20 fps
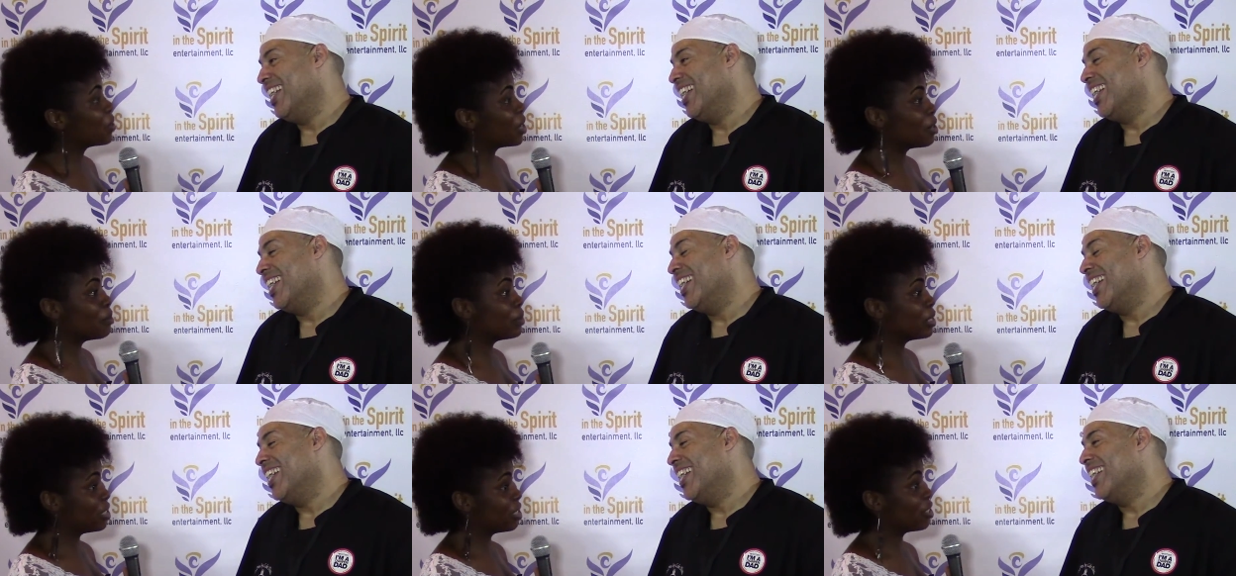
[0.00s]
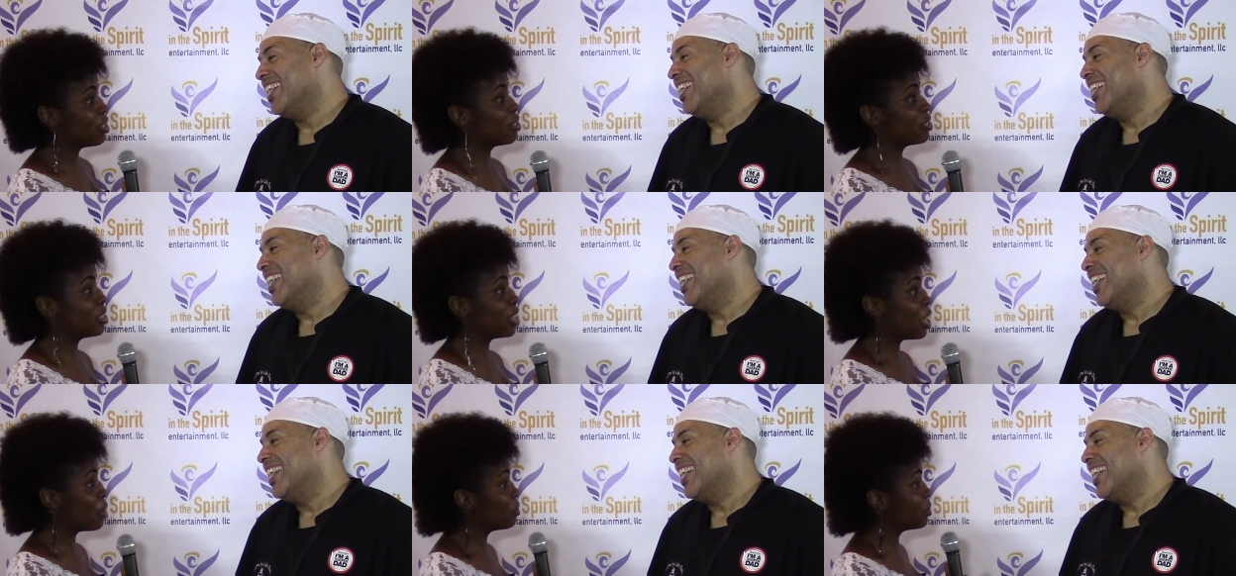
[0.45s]
Speaker 1: coming to
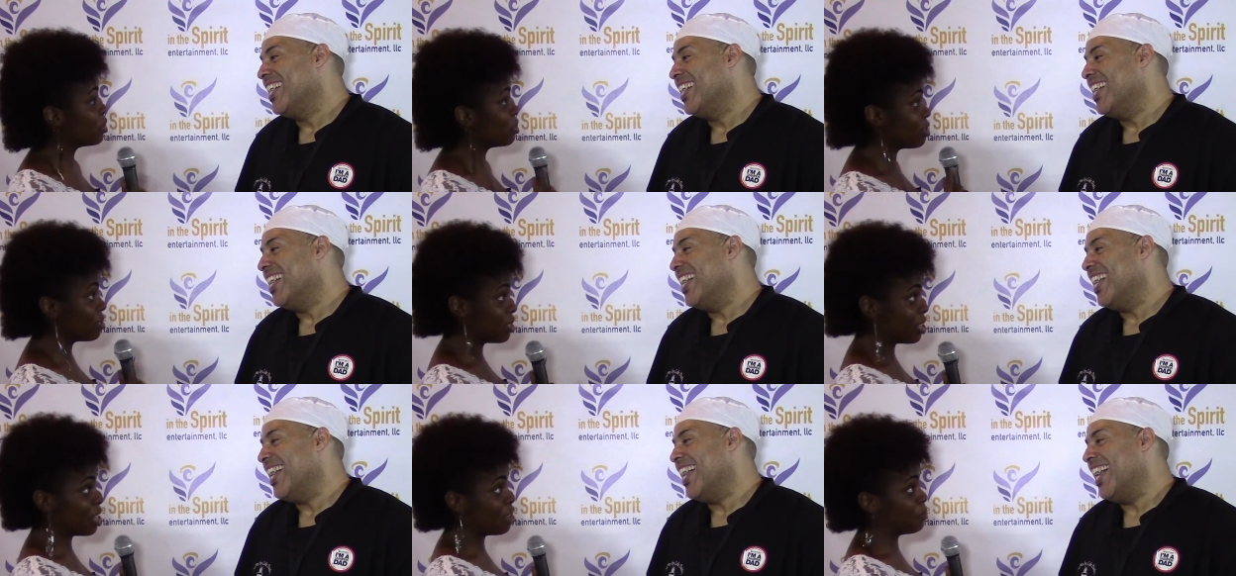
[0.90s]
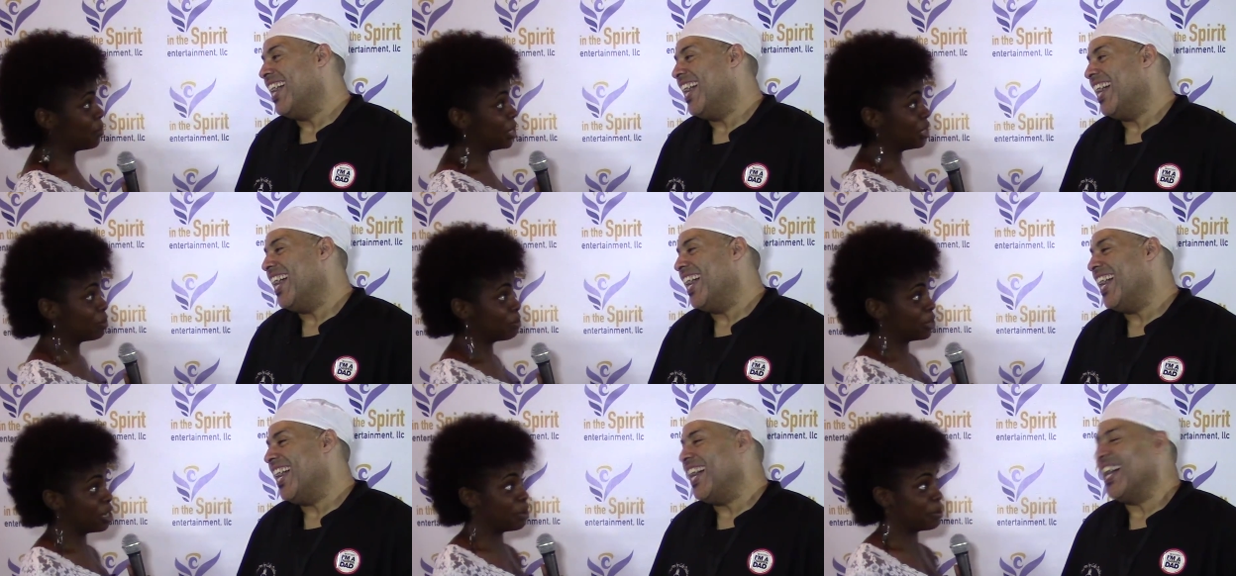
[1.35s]
your table, so save
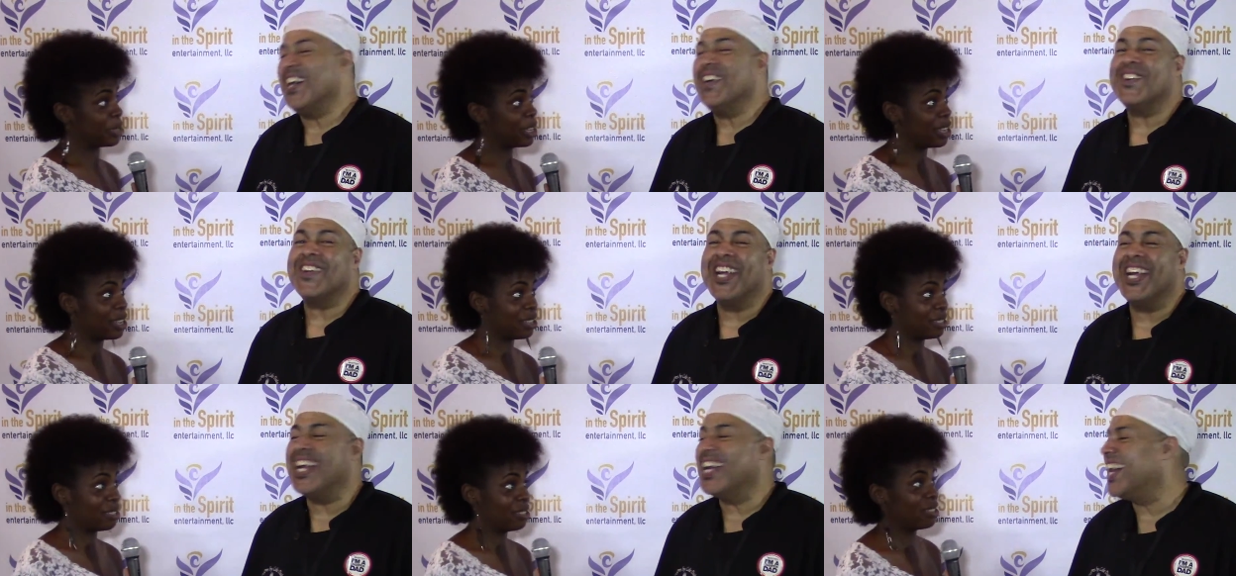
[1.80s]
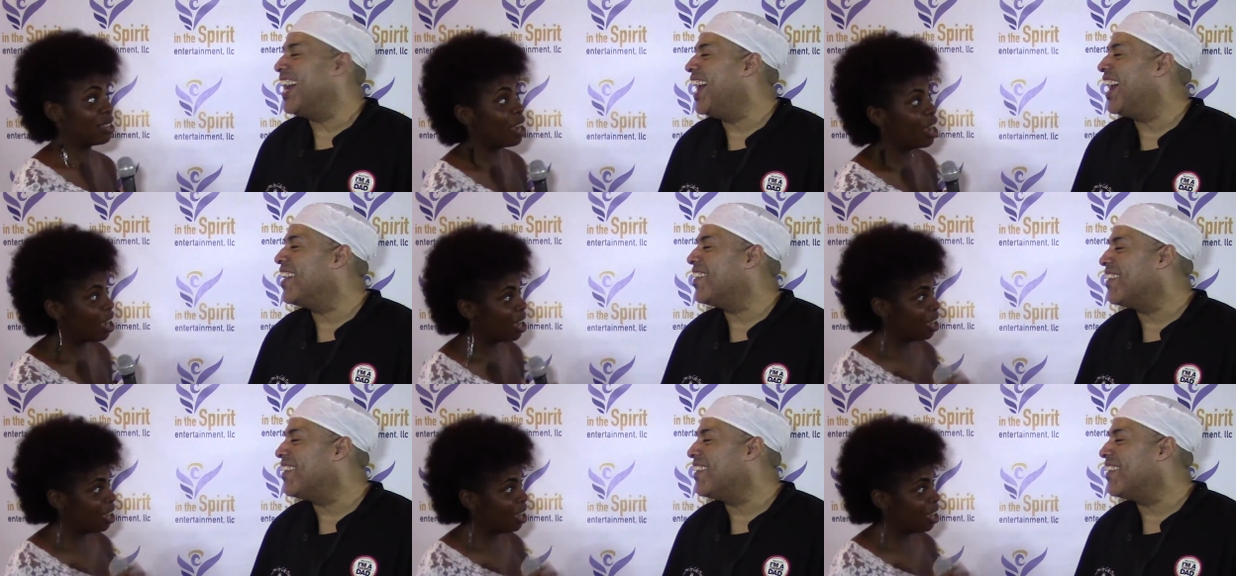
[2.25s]
me some cupcakes. Okay. All